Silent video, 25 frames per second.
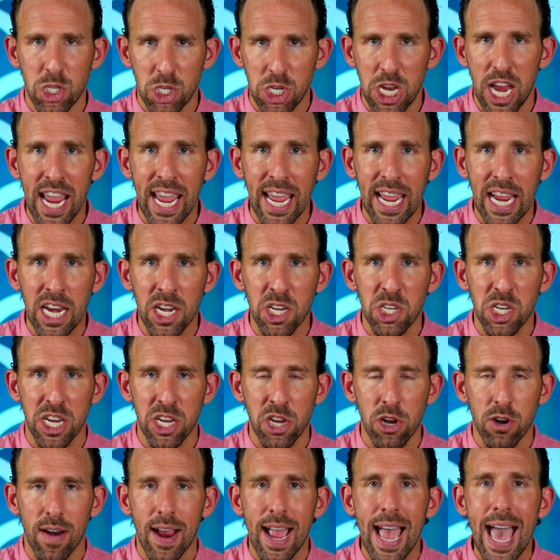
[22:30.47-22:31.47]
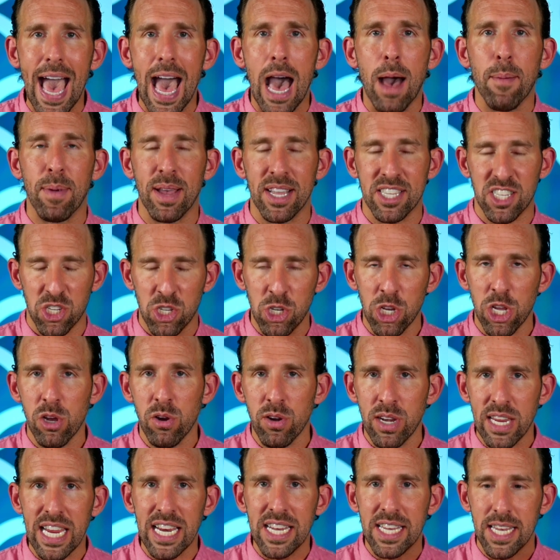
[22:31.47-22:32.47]
change in your habits do
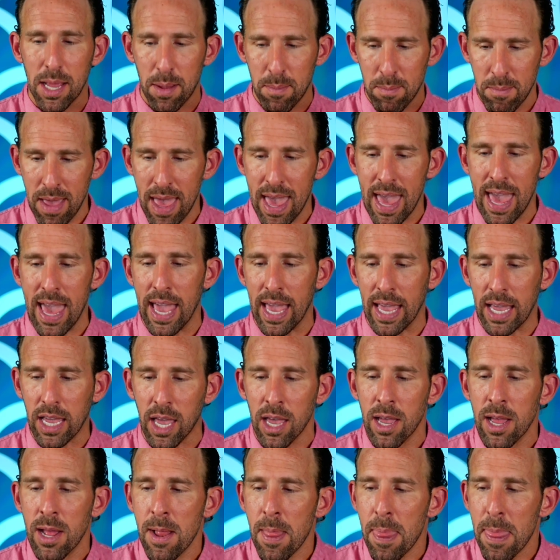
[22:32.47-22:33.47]
you need to make